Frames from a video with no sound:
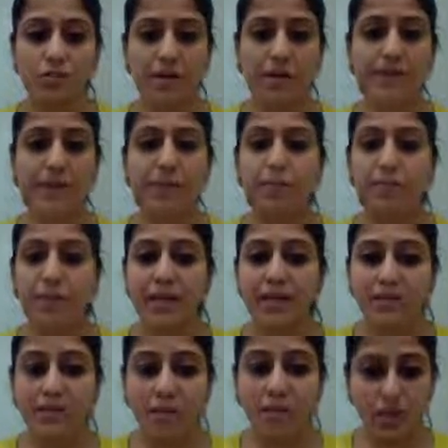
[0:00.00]
finding a
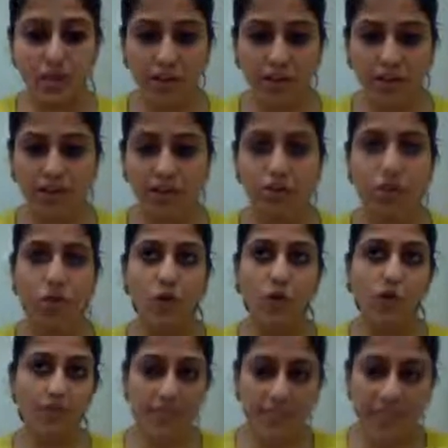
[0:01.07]
place for a career, or
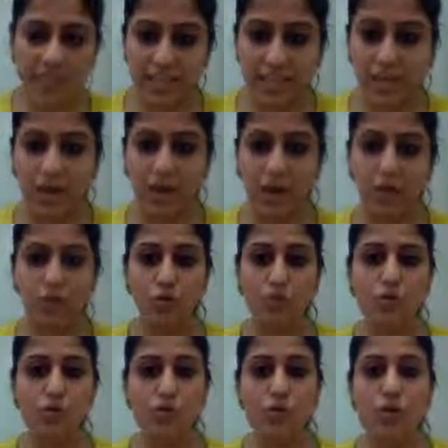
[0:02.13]
even selling a
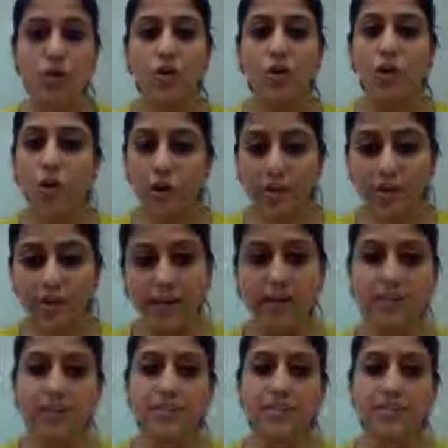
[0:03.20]
house, or
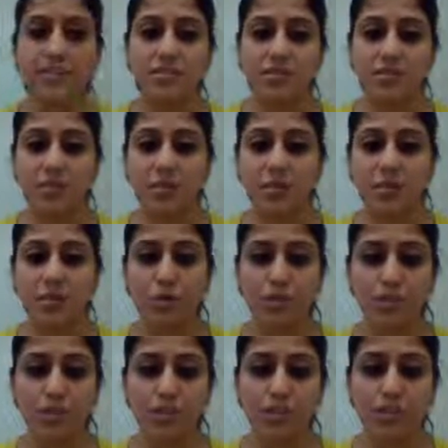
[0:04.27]
cracking a
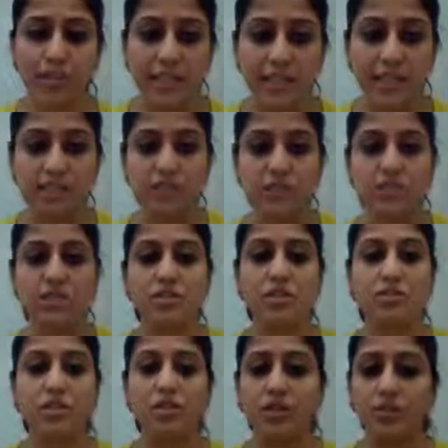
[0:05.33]
deal which
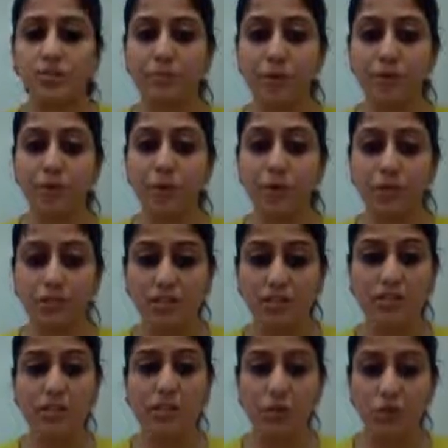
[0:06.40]
is
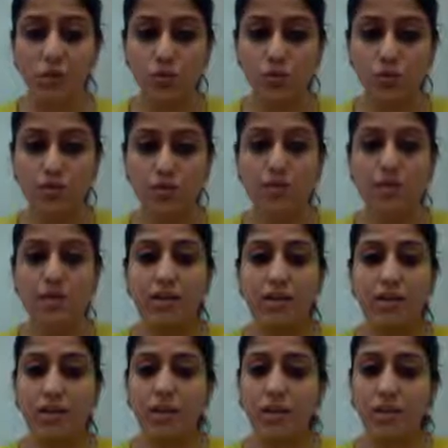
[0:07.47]
worth crores,
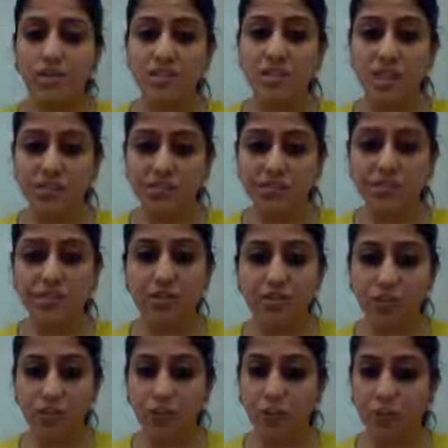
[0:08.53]
was a tough
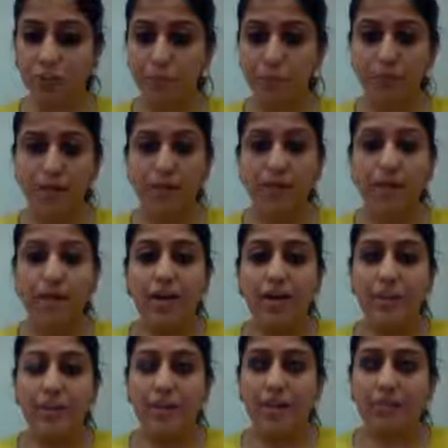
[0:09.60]
job.
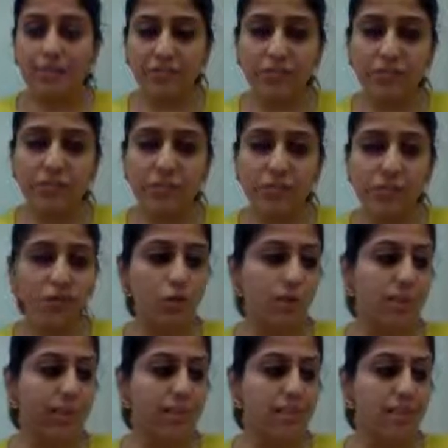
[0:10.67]
Even when
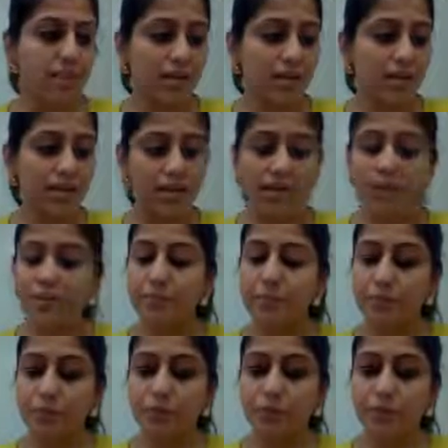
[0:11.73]
look at
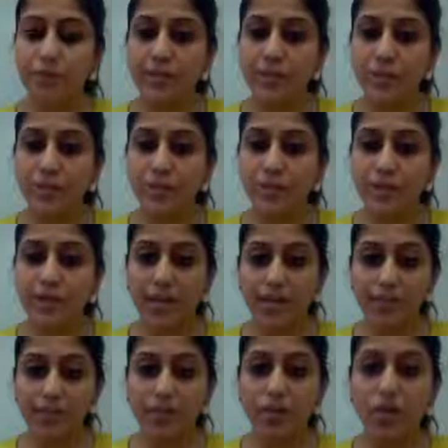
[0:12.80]
our individual
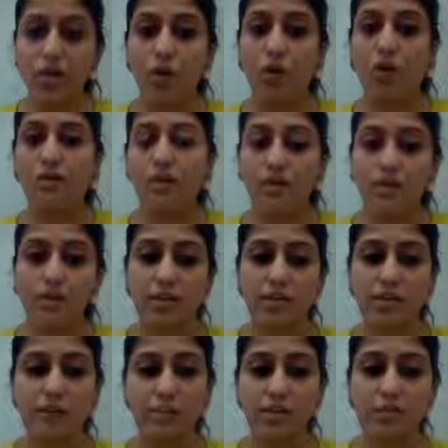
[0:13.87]
level,
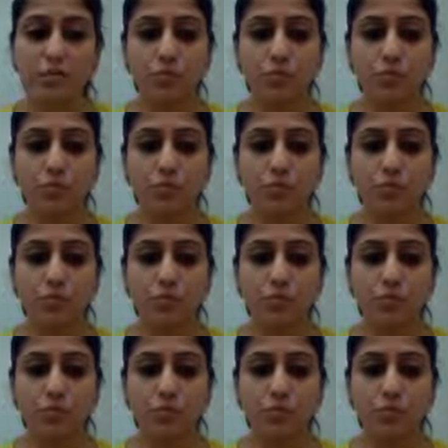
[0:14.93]
or